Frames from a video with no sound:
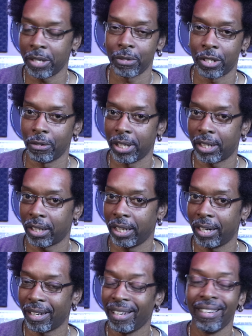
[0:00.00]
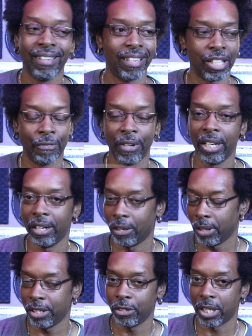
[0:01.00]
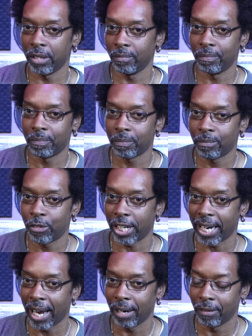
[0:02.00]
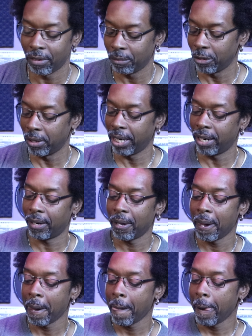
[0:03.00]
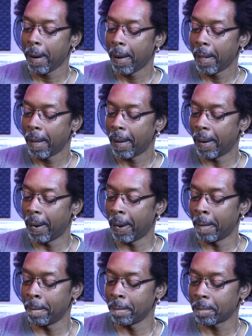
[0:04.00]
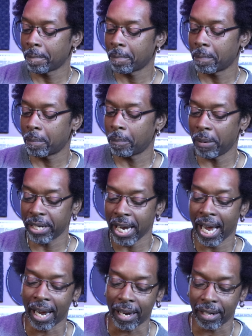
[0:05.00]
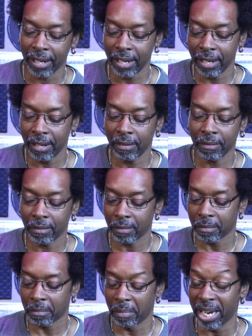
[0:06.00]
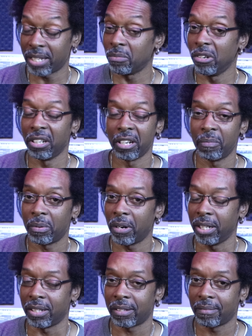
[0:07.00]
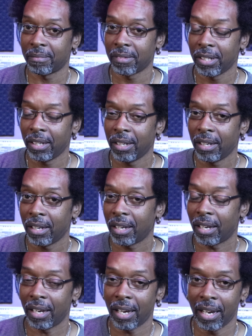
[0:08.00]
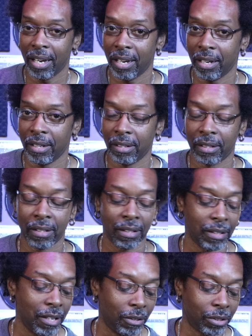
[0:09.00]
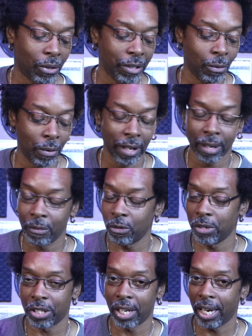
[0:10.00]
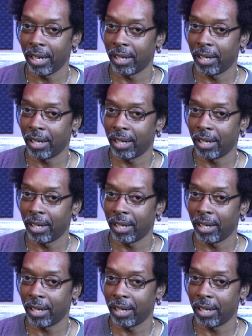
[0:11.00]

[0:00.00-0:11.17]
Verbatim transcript: He was doing a clinic. There's a video that you can check out of him doing that. But yeah, he made some really good points. And, you know, Tony Williams was a